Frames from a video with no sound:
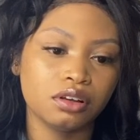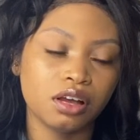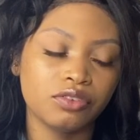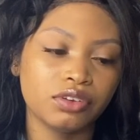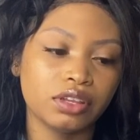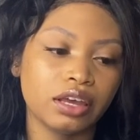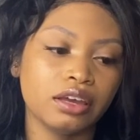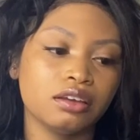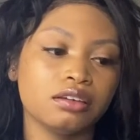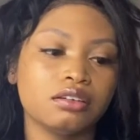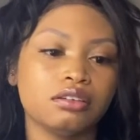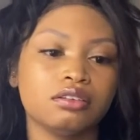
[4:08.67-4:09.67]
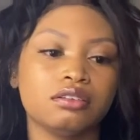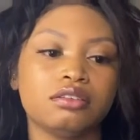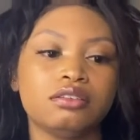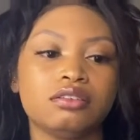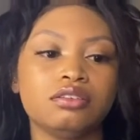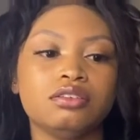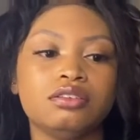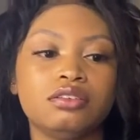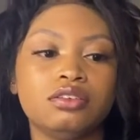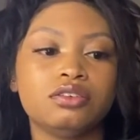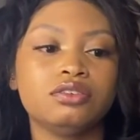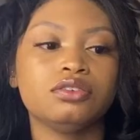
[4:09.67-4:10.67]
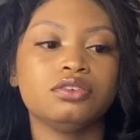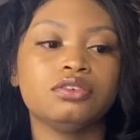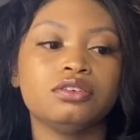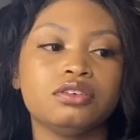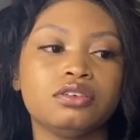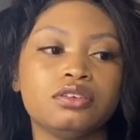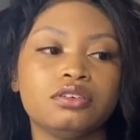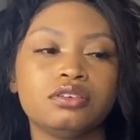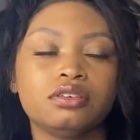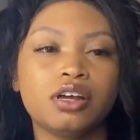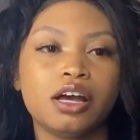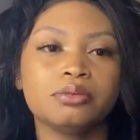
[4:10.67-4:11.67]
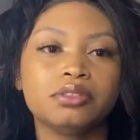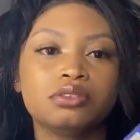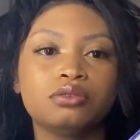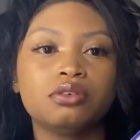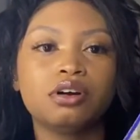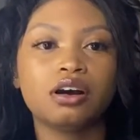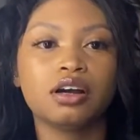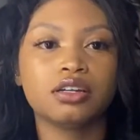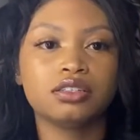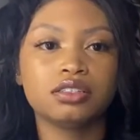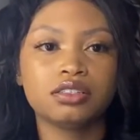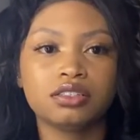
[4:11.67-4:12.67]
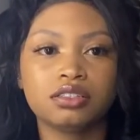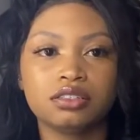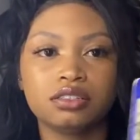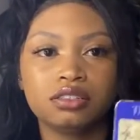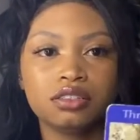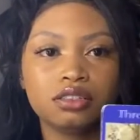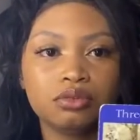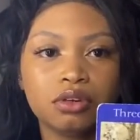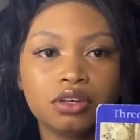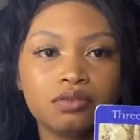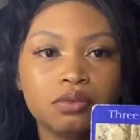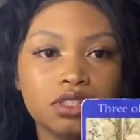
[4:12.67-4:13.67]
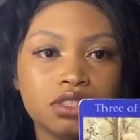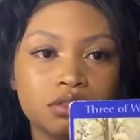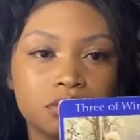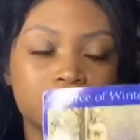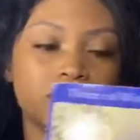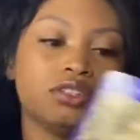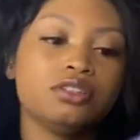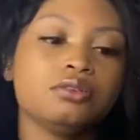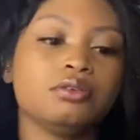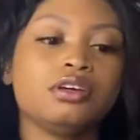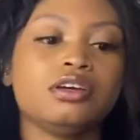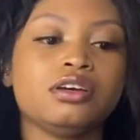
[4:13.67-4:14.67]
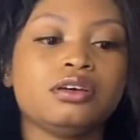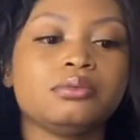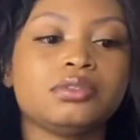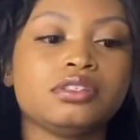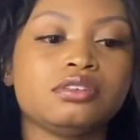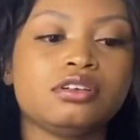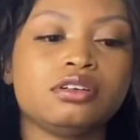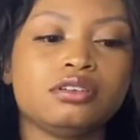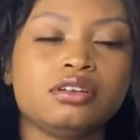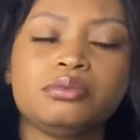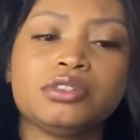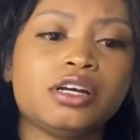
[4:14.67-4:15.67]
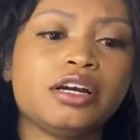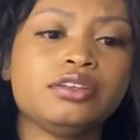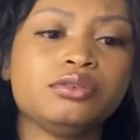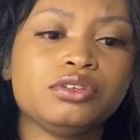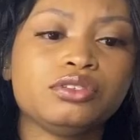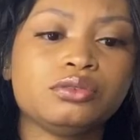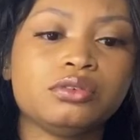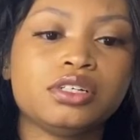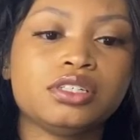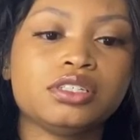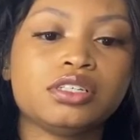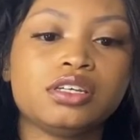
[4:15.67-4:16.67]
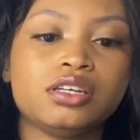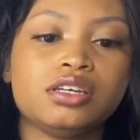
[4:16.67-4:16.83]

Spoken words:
I feel like your obstacle card is the Three of Winter, which is the Three of Cups. I'm sorry, Three of Swords.